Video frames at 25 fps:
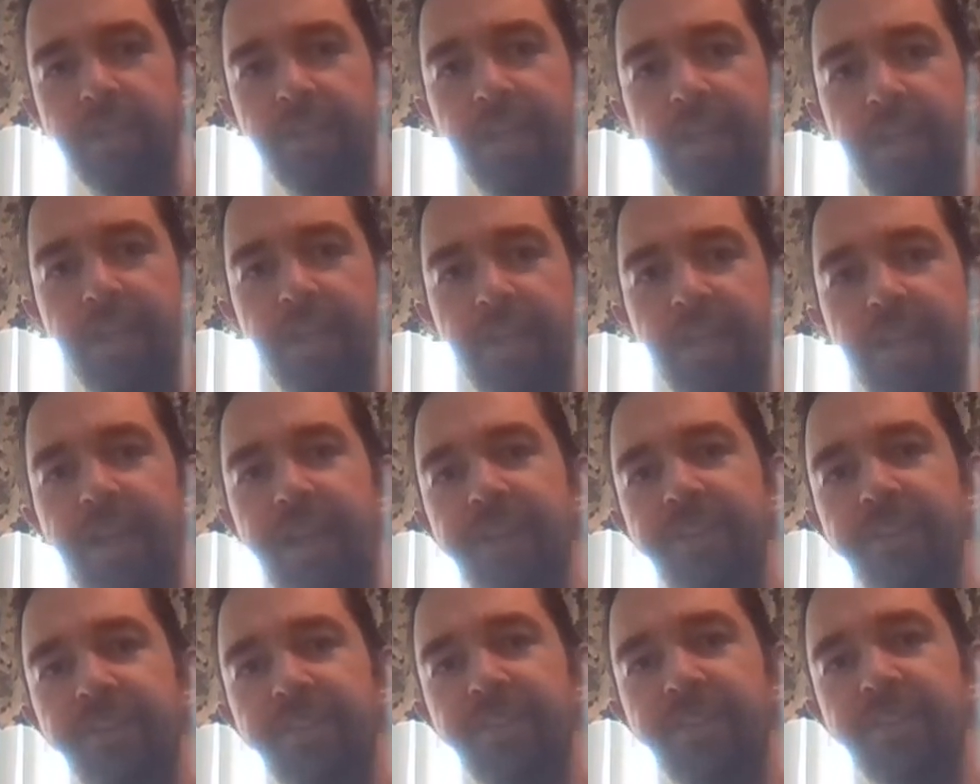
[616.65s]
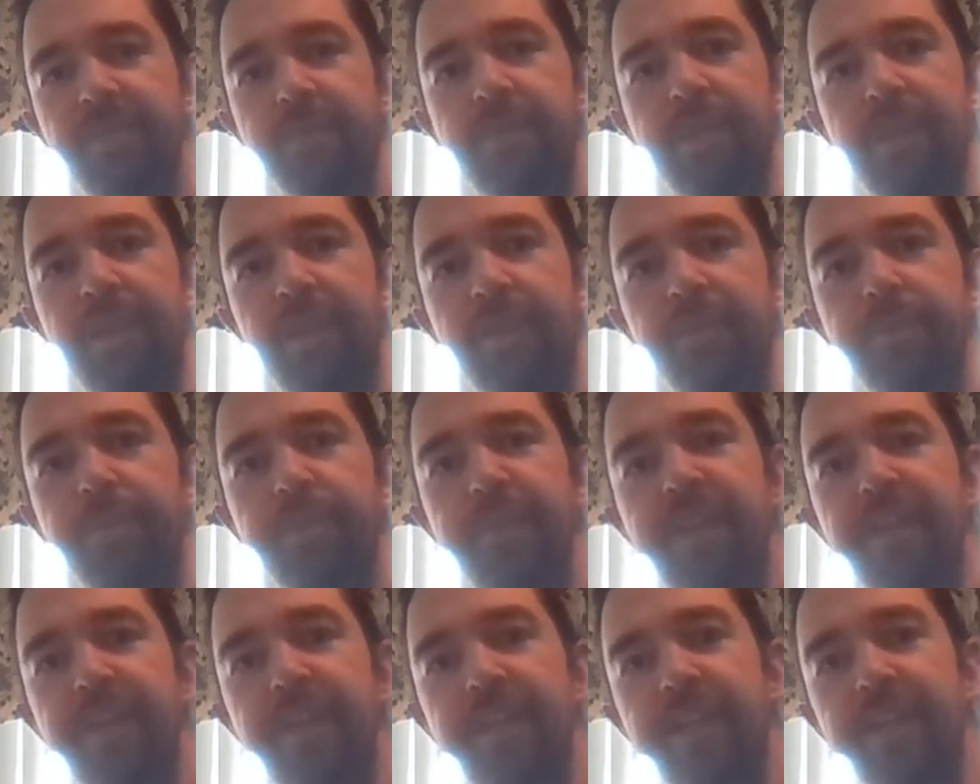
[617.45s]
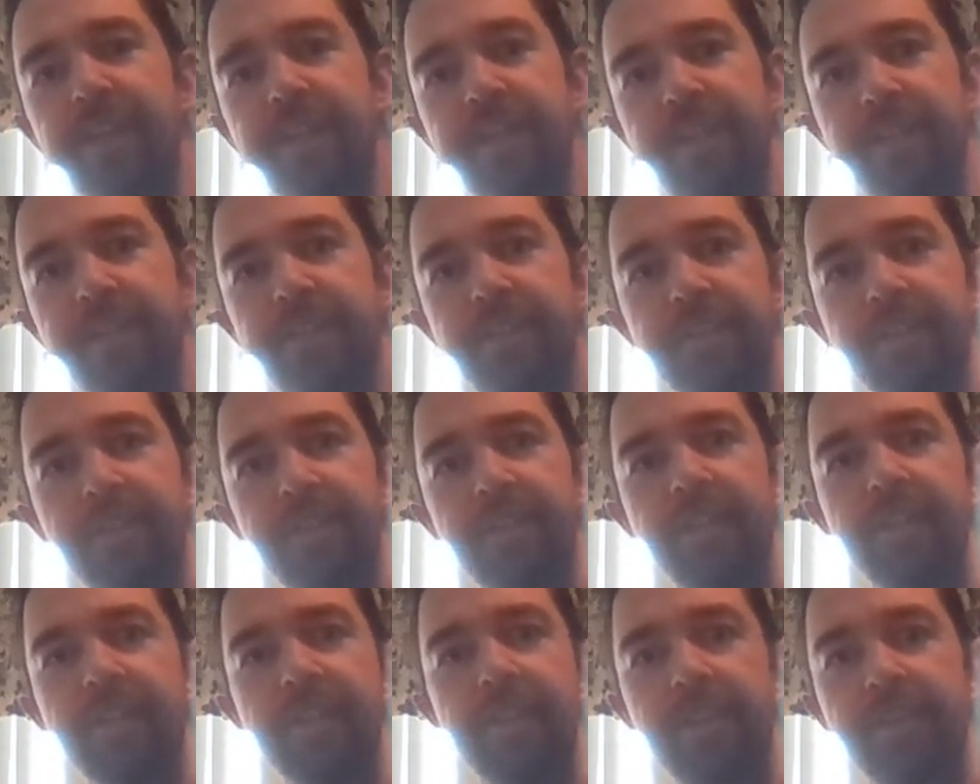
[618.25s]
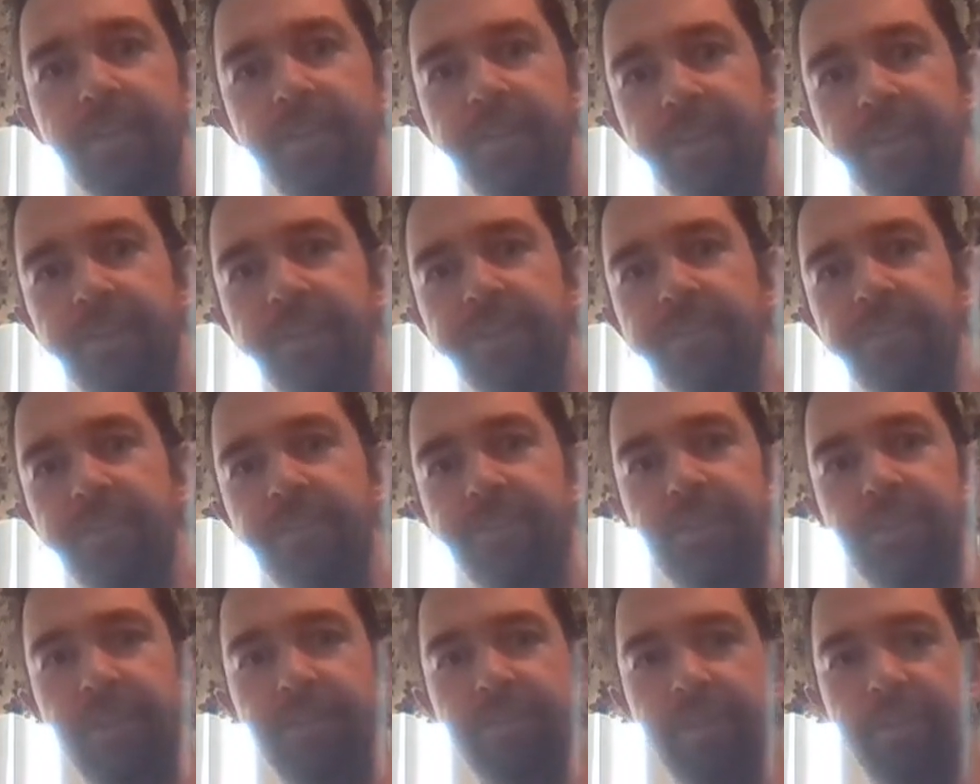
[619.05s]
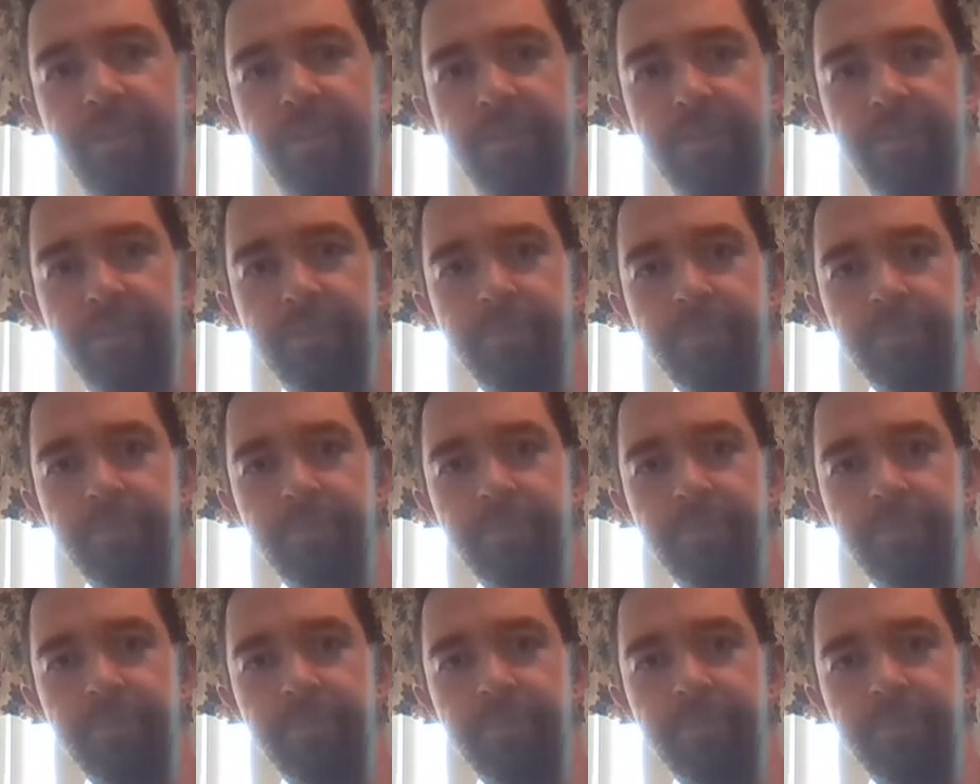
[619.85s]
that lies somehow behind the list of everything.